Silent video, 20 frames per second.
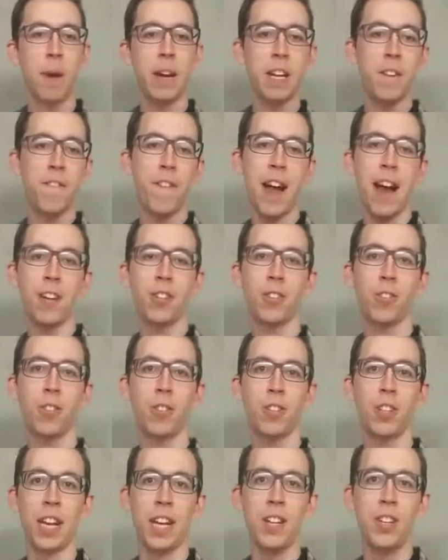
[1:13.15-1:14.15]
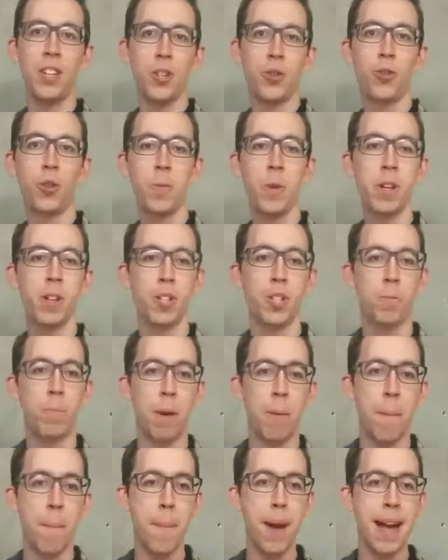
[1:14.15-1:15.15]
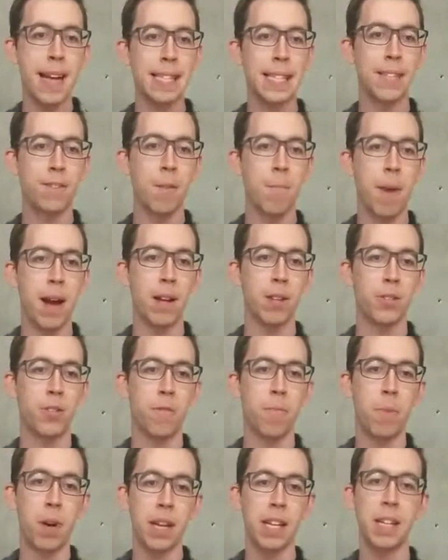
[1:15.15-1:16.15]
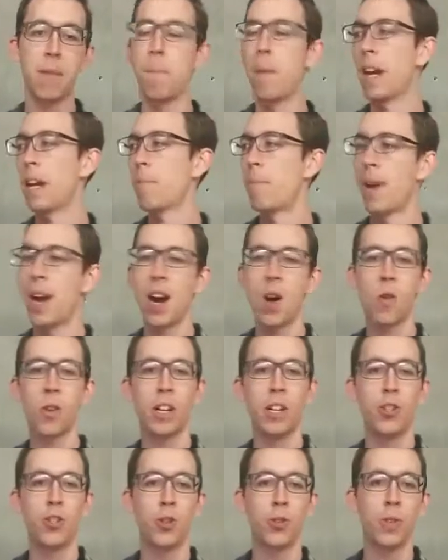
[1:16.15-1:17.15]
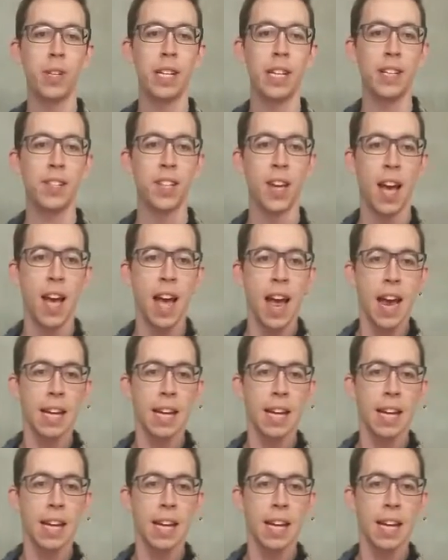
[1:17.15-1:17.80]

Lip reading: manufacturers, and distributors spent massive amounts of money, manpower, and trees